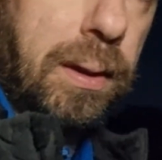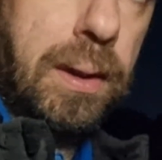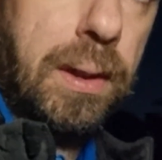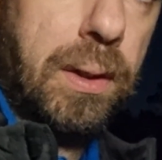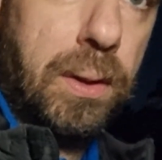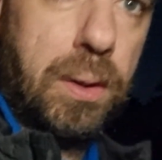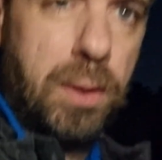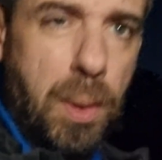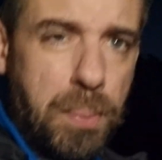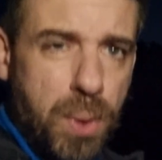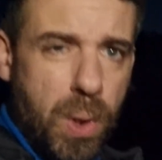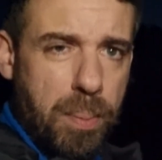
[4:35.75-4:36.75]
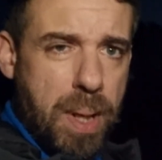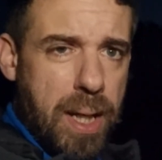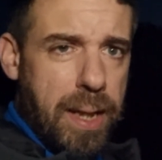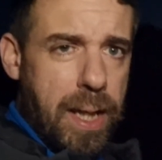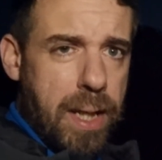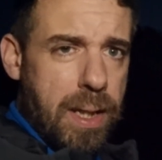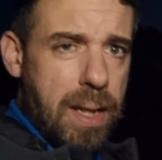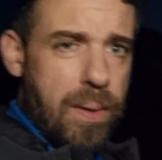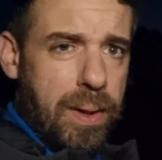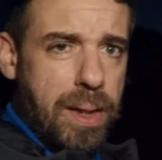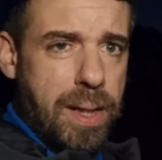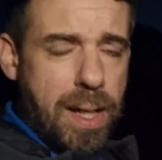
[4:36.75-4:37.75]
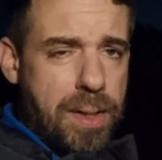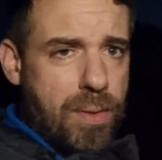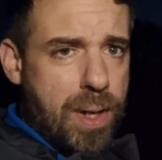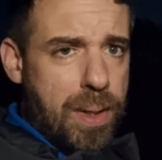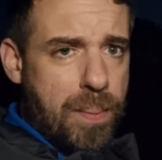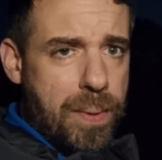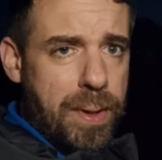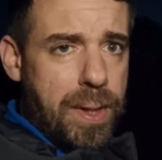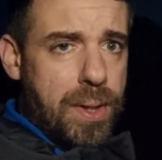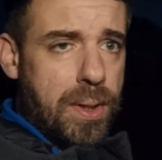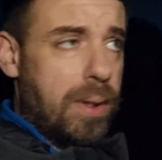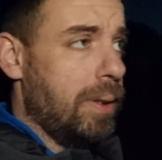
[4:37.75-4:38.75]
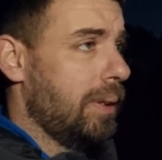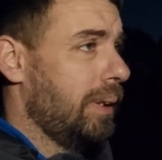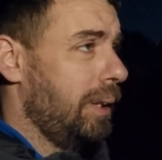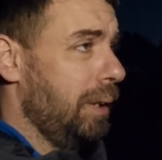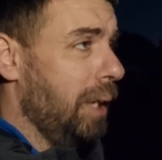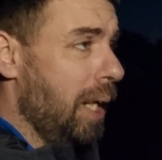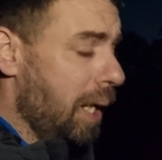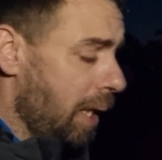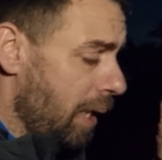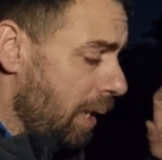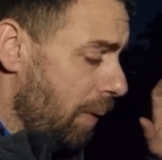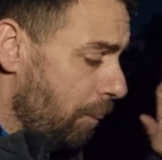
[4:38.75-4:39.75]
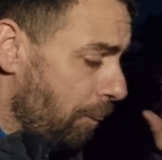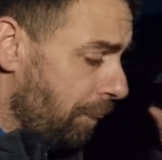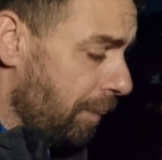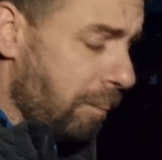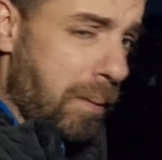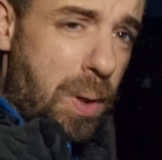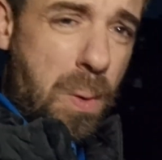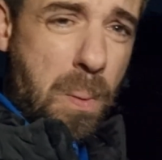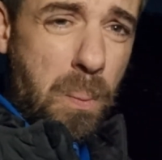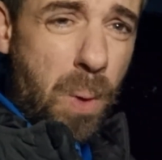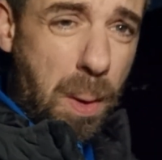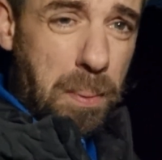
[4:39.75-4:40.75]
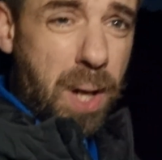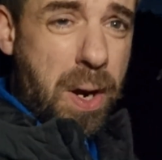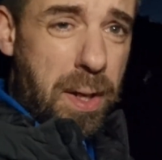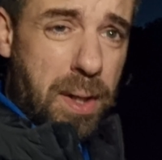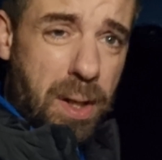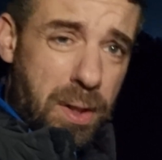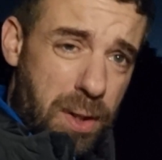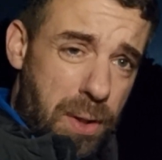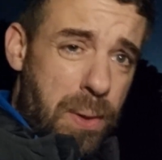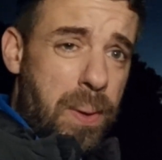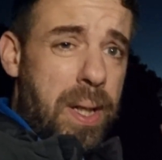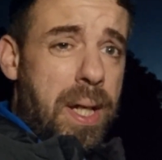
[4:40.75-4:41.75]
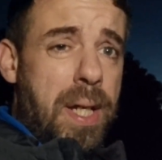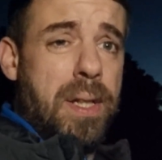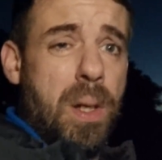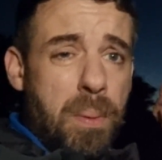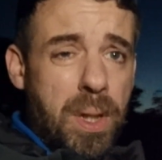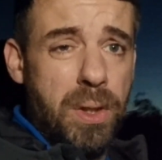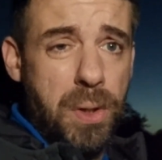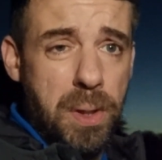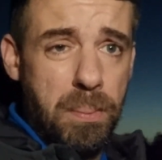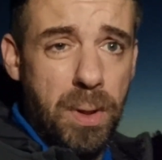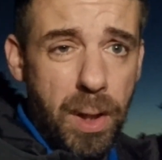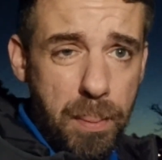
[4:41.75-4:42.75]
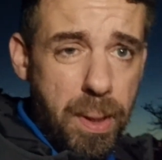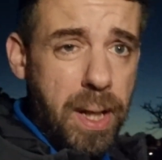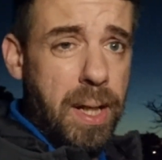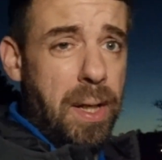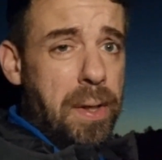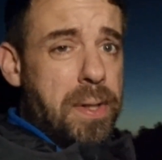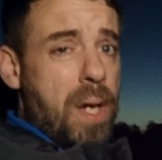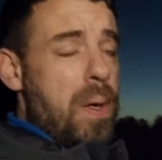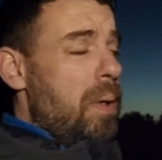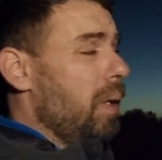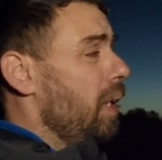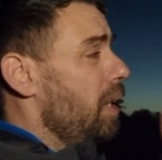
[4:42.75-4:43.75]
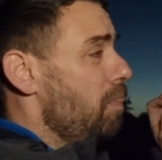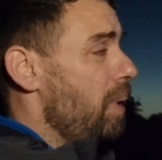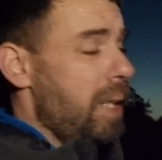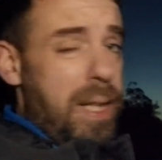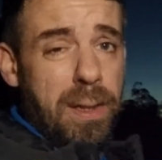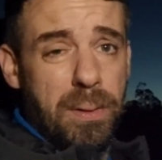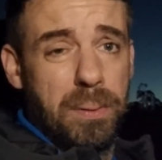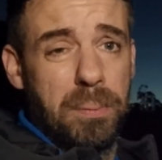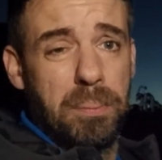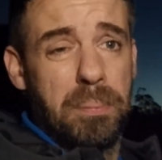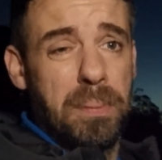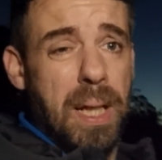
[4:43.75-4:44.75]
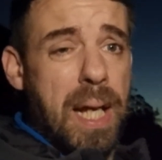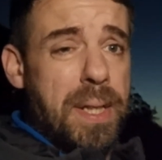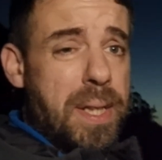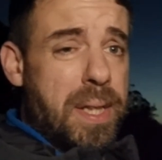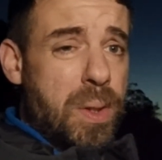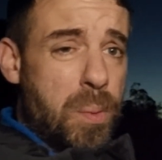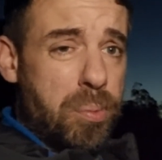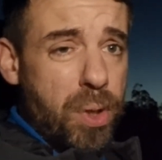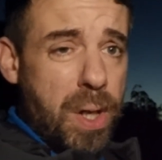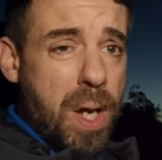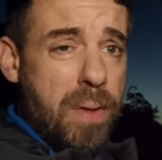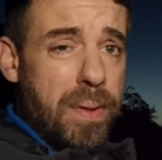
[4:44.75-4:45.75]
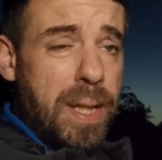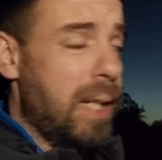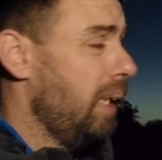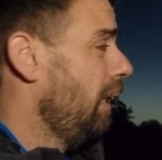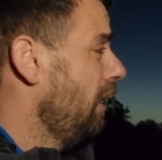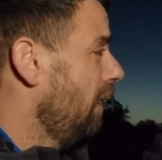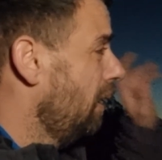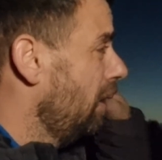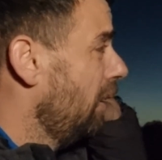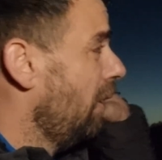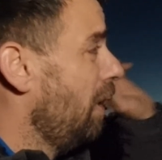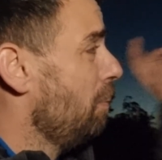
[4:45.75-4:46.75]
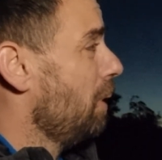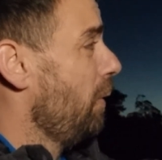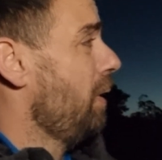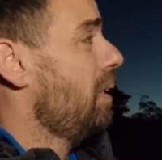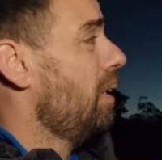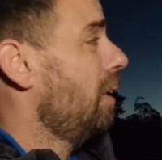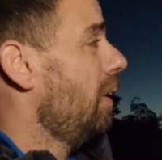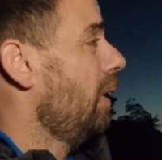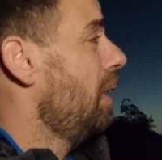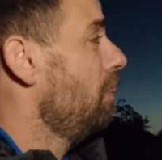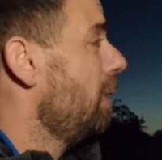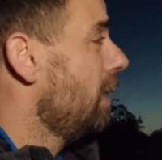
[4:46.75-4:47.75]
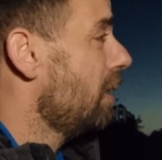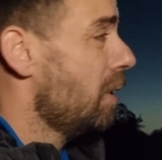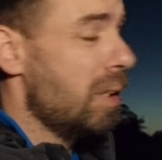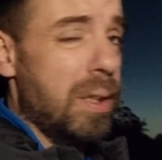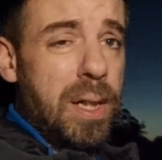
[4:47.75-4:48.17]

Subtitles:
let's stop talking about gear now and let's crack on with this shot. So what I'm going to do is I'm going to do some light painting. So at the minute, as it's still bright over there, I'm going to light up this